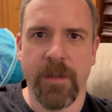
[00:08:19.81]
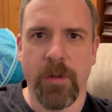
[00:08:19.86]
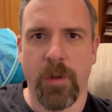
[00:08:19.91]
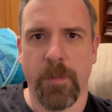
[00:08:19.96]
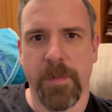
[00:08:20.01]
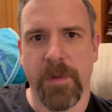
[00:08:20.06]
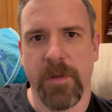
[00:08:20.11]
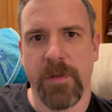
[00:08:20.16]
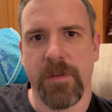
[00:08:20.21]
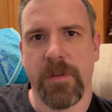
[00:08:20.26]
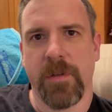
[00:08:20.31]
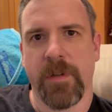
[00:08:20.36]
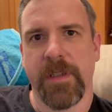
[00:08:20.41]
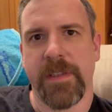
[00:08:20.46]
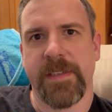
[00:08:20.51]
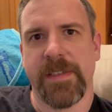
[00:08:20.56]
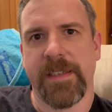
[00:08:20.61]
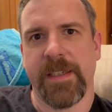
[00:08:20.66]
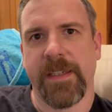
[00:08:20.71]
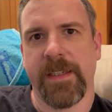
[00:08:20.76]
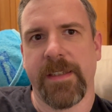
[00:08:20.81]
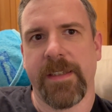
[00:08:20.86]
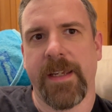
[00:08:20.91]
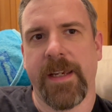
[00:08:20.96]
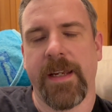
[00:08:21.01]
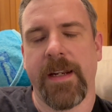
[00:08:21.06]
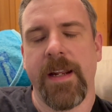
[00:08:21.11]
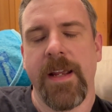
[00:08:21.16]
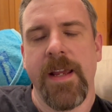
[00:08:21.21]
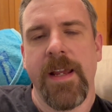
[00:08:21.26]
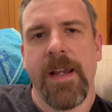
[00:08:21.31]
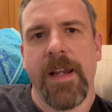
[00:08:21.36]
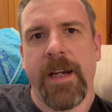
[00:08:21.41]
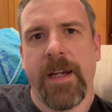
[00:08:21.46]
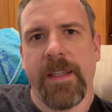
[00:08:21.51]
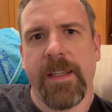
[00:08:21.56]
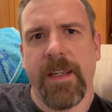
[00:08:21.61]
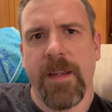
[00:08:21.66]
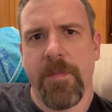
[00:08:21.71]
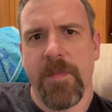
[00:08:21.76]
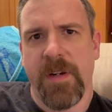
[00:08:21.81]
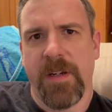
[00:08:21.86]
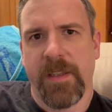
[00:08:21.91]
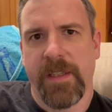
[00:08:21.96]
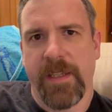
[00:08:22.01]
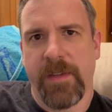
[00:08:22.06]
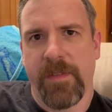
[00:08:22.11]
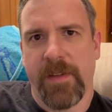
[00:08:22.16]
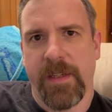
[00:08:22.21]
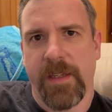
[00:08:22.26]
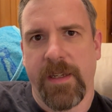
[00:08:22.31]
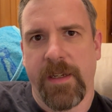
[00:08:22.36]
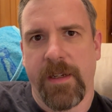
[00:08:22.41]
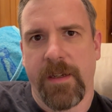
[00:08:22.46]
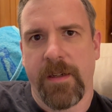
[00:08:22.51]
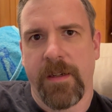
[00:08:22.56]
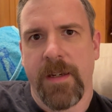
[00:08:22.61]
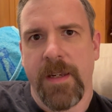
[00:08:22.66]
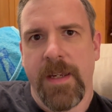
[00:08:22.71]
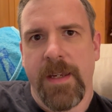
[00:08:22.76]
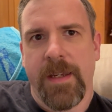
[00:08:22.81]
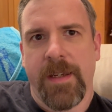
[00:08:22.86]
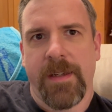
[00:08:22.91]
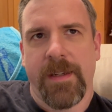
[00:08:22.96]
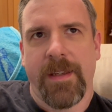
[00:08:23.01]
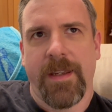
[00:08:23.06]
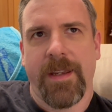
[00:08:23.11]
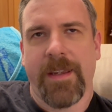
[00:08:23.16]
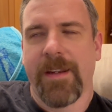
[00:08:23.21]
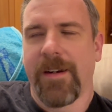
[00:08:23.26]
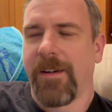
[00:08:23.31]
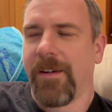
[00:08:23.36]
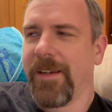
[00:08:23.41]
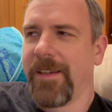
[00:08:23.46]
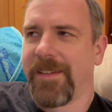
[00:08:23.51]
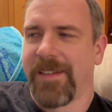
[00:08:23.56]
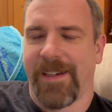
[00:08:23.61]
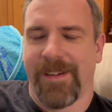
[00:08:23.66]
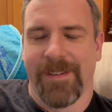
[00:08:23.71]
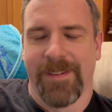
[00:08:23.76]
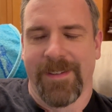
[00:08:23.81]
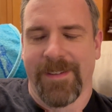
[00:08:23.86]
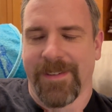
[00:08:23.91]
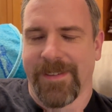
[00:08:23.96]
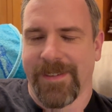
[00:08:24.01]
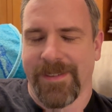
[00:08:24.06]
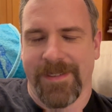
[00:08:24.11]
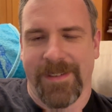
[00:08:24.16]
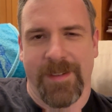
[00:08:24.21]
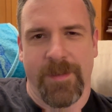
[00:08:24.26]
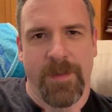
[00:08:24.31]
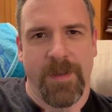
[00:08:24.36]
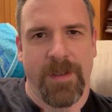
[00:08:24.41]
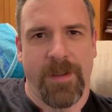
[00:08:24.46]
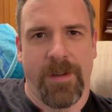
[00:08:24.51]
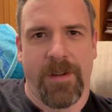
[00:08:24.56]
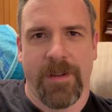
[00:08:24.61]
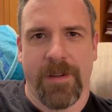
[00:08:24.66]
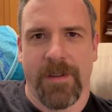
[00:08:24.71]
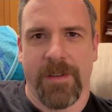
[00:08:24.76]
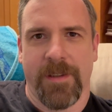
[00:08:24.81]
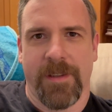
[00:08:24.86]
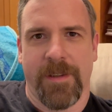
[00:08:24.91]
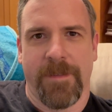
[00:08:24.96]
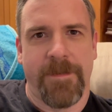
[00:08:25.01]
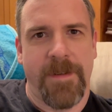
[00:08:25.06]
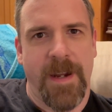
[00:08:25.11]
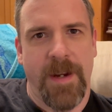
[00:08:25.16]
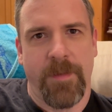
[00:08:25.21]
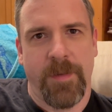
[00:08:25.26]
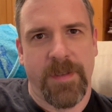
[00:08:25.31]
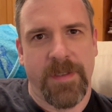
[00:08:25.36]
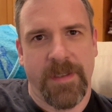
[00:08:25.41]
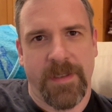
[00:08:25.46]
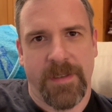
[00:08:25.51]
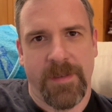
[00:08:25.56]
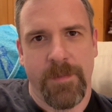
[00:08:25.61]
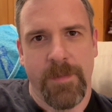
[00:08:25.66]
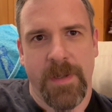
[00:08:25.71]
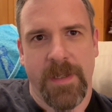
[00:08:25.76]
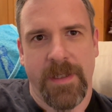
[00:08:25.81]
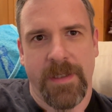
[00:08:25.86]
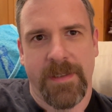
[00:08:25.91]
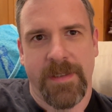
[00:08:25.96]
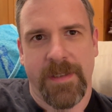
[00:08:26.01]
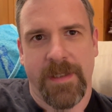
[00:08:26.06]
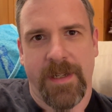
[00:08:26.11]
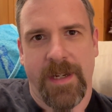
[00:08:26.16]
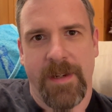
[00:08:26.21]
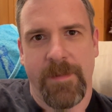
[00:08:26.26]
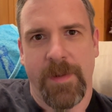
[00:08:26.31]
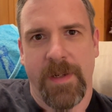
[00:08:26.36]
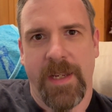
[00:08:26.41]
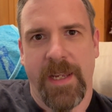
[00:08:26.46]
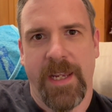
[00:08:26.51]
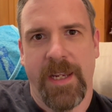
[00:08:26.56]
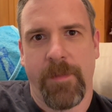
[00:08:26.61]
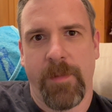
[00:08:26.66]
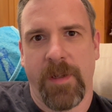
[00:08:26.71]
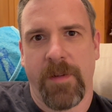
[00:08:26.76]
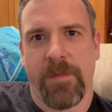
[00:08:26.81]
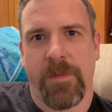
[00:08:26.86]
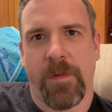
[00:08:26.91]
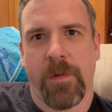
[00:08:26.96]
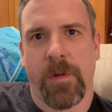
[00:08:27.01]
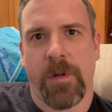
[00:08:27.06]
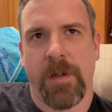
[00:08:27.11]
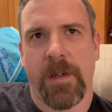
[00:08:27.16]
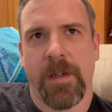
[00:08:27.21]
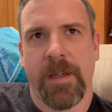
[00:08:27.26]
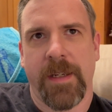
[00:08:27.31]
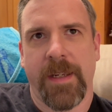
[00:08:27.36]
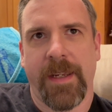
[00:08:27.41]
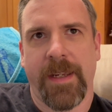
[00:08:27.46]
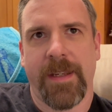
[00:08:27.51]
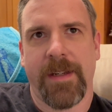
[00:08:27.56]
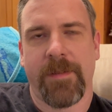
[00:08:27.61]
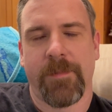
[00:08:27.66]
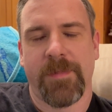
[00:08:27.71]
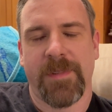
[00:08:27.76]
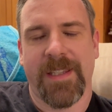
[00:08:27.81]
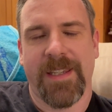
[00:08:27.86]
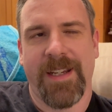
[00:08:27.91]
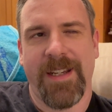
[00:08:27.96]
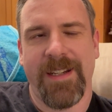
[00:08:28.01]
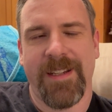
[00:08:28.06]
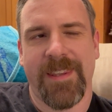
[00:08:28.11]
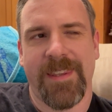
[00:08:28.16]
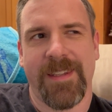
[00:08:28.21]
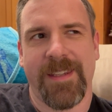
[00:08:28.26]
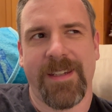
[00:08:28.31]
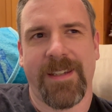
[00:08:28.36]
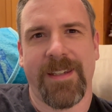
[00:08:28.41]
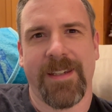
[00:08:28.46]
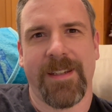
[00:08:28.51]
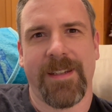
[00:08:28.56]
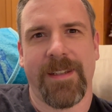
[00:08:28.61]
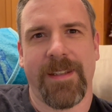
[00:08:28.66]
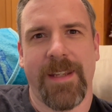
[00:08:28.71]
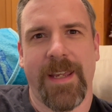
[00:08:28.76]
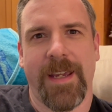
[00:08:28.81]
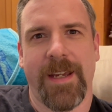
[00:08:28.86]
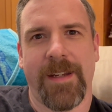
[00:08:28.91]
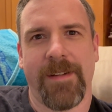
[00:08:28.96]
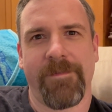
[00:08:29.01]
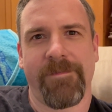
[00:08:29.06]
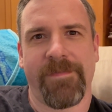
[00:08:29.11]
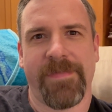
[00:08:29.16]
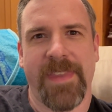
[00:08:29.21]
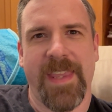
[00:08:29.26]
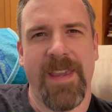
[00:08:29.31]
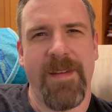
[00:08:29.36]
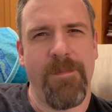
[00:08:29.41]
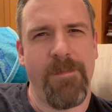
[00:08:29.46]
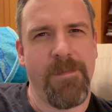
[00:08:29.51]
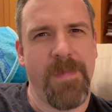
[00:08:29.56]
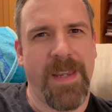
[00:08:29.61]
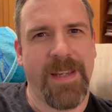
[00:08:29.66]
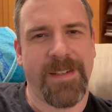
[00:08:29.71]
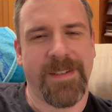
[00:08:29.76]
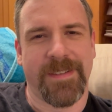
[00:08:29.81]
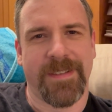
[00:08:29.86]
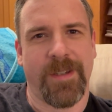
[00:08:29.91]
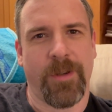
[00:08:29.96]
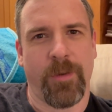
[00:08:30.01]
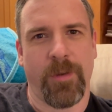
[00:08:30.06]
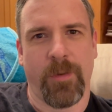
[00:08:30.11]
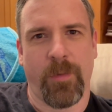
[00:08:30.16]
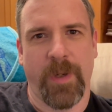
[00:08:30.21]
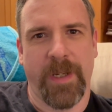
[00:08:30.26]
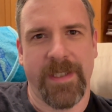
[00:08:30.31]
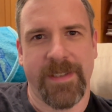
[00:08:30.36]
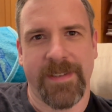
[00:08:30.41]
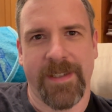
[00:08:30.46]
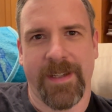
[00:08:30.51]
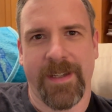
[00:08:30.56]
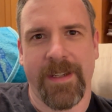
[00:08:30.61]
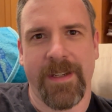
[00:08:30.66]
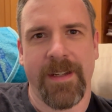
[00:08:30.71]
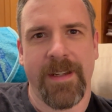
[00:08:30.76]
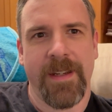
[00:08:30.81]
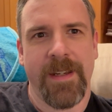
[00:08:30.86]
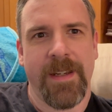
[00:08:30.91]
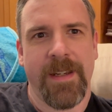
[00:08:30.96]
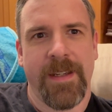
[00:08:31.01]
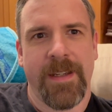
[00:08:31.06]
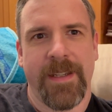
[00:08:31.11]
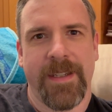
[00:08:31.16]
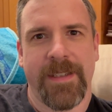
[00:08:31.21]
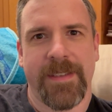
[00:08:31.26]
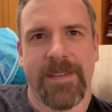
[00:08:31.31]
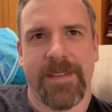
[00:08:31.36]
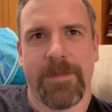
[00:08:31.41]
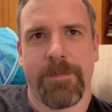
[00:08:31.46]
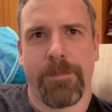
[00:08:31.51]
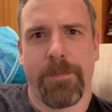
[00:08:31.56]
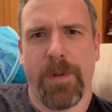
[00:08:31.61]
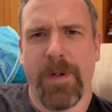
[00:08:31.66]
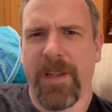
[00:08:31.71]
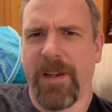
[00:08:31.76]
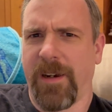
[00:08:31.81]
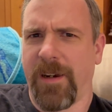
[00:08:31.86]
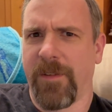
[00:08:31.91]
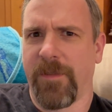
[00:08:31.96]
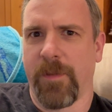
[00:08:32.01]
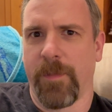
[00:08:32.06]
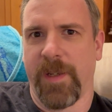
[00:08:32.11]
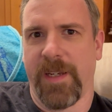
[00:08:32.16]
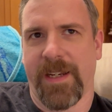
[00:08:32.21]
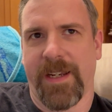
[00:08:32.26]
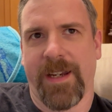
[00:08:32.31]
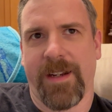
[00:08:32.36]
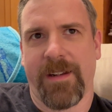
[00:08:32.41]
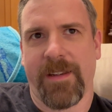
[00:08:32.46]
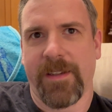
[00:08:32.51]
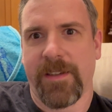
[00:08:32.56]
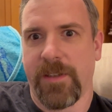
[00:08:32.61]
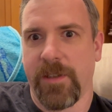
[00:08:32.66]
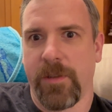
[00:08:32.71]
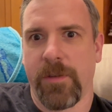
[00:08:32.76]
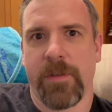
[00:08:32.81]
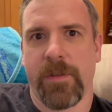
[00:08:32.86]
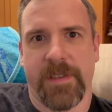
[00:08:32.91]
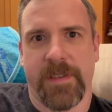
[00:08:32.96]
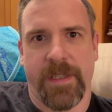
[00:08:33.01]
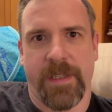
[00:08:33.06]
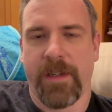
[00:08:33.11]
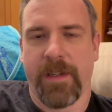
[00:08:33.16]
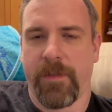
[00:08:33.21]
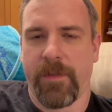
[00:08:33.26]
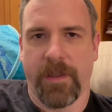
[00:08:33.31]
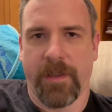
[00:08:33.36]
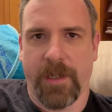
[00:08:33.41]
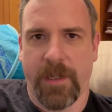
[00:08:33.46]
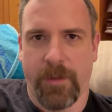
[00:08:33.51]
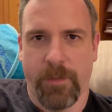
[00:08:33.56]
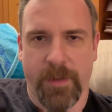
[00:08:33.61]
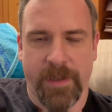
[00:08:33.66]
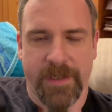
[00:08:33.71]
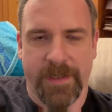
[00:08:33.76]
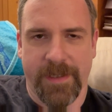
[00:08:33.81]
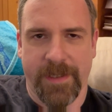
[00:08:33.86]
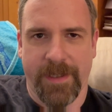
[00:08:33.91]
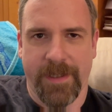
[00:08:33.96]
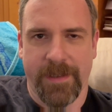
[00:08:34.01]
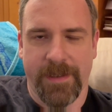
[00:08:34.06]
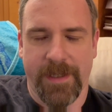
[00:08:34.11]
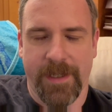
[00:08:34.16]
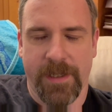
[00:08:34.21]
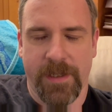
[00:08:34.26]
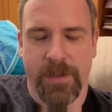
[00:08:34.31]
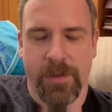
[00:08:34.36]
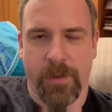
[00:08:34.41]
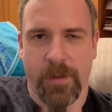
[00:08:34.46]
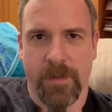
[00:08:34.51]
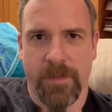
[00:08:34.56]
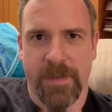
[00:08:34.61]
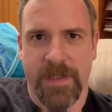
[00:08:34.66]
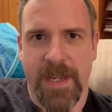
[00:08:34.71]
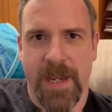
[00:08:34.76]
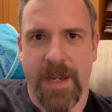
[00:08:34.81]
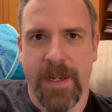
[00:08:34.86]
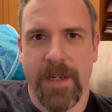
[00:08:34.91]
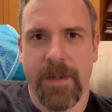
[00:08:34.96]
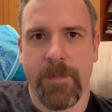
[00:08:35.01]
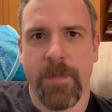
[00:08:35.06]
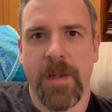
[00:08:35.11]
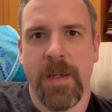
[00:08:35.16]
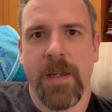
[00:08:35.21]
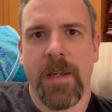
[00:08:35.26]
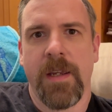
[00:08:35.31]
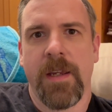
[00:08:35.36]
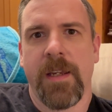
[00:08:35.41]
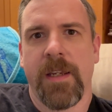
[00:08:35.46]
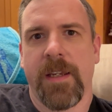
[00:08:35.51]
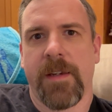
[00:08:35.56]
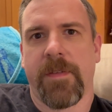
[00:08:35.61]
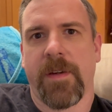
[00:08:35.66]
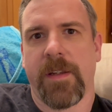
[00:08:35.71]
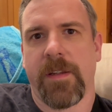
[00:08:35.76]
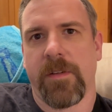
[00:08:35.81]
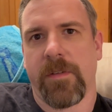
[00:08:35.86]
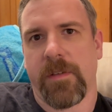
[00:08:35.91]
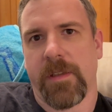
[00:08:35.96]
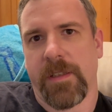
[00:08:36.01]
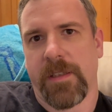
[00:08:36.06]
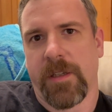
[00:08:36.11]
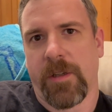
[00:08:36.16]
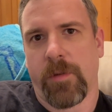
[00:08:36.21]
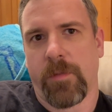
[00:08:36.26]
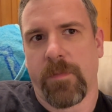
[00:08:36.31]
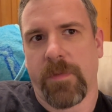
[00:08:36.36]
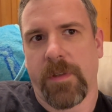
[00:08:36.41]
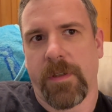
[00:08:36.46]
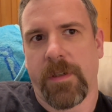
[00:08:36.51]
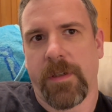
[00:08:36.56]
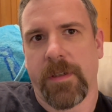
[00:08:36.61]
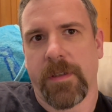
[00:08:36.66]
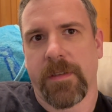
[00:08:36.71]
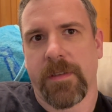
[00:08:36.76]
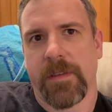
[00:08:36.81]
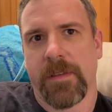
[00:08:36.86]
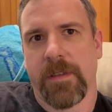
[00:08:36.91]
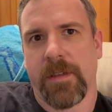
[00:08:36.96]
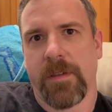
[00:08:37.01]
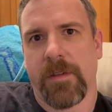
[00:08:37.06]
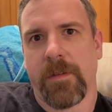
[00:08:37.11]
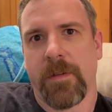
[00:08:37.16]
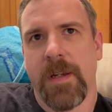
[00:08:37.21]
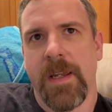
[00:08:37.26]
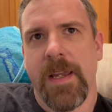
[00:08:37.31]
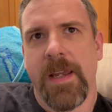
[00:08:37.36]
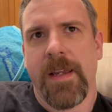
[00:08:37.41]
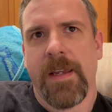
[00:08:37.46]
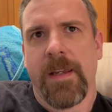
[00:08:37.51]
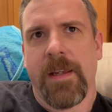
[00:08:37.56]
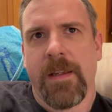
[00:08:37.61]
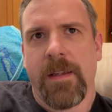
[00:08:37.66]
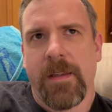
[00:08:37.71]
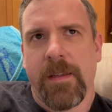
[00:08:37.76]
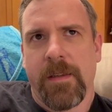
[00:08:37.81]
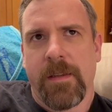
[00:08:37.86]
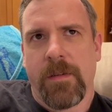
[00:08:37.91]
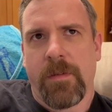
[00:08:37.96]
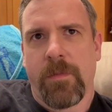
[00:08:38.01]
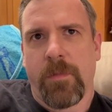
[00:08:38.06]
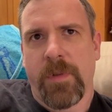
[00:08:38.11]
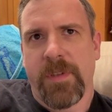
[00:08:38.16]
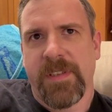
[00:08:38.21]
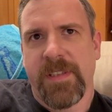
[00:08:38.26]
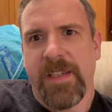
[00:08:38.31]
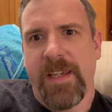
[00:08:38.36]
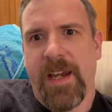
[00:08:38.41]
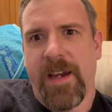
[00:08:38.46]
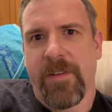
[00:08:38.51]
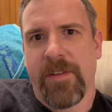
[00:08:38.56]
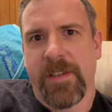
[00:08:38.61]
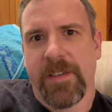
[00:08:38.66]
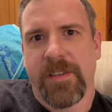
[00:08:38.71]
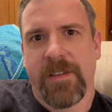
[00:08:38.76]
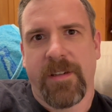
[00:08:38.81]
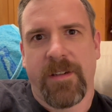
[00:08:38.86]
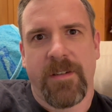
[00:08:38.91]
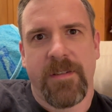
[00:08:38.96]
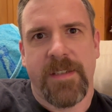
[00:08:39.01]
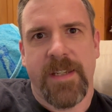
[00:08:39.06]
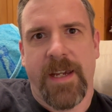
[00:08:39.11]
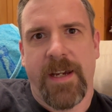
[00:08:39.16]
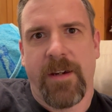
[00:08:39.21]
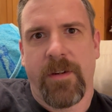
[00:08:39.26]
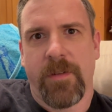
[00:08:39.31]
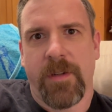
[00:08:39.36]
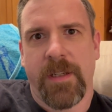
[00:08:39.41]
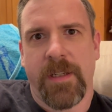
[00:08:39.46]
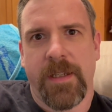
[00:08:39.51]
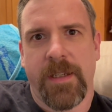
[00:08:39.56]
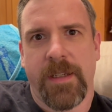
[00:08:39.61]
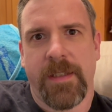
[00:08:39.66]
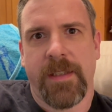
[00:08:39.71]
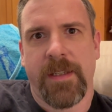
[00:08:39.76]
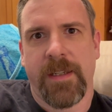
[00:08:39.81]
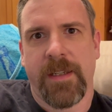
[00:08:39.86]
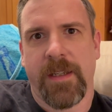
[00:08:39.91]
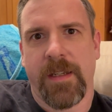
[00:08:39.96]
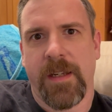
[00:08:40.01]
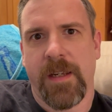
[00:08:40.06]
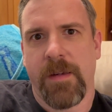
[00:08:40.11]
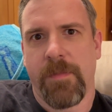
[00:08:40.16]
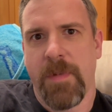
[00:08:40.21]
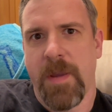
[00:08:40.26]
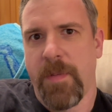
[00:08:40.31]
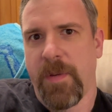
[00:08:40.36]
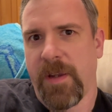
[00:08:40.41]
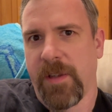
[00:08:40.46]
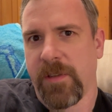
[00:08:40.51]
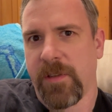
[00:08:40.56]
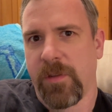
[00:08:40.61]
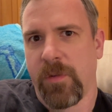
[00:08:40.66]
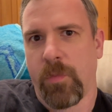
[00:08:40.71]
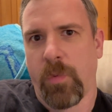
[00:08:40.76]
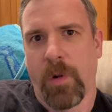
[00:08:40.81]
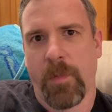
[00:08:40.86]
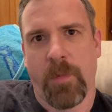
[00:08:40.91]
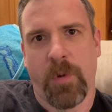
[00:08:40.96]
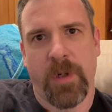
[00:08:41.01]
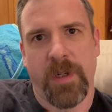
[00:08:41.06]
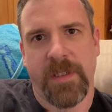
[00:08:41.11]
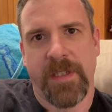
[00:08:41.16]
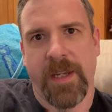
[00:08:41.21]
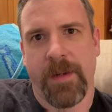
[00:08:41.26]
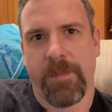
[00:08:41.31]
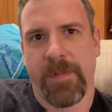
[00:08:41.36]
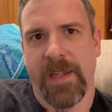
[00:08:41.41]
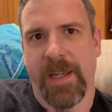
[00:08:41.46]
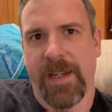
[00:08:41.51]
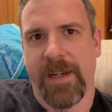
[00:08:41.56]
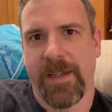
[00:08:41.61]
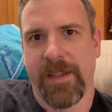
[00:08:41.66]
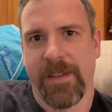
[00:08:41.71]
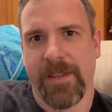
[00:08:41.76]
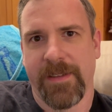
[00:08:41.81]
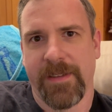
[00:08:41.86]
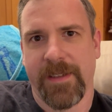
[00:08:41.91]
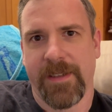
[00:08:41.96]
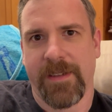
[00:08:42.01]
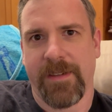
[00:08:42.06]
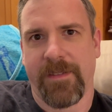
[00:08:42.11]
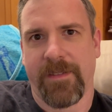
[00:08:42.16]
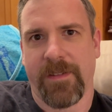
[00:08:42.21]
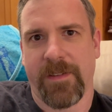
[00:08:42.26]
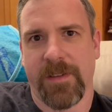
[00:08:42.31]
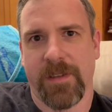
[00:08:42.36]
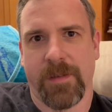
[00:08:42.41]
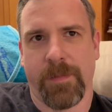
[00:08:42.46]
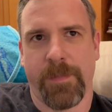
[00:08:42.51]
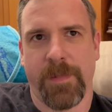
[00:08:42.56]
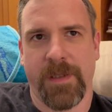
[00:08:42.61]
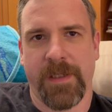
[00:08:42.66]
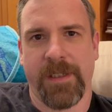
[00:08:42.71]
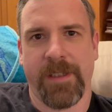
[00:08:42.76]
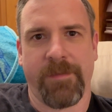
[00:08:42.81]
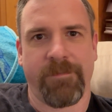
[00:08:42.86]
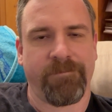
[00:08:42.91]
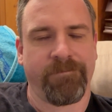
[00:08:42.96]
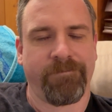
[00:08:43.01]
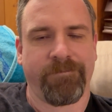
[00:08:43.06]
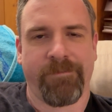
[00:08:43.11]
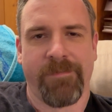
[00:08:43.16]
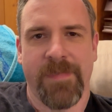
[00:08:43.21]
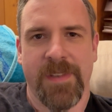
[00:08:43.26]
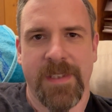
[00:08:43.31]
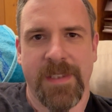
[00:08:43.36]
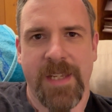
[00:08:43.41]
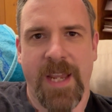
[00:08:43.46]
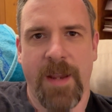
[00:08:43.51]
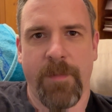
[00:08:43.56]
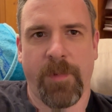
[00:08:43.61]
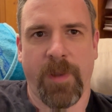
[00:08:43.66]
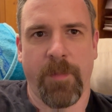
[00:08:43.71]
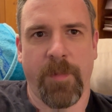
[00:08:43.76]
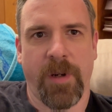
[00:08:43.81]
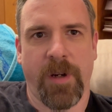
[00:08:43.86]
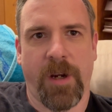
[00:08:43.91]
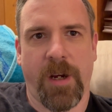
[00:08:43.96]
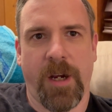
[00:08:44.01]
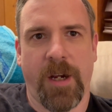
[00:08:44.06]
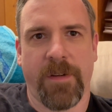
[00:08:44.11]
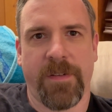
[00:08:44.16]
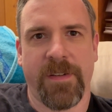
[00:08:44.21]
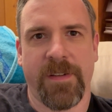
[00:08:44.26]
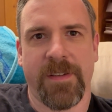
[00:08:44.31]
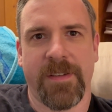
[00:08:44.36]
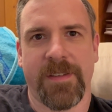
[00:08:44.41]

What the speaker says: Hope you enjoyed seeing that. I think I'm going to leave it here. I can already tell that this is going to be longer than the 5 or 6 minutes that I've been aiming for, and I'm kind of thinking that may just go to the wayside. It's pretty hard for me to kind of like do and say everything that I want to say in that short of a time if I do these home vlogs. So we'll see how this turns out, and then maybe I'll do one more attempt at it, and then it'll just be time limit off.